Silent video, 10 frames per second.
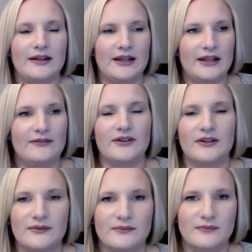
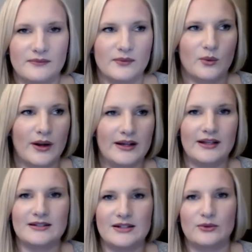Even when
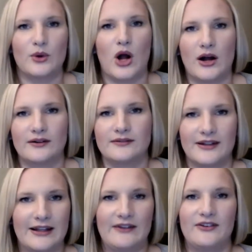he did wrong,
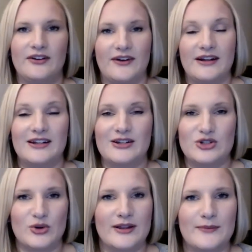like even if I didn't
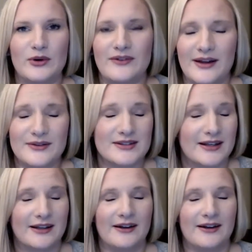enjoy the movie, I was like,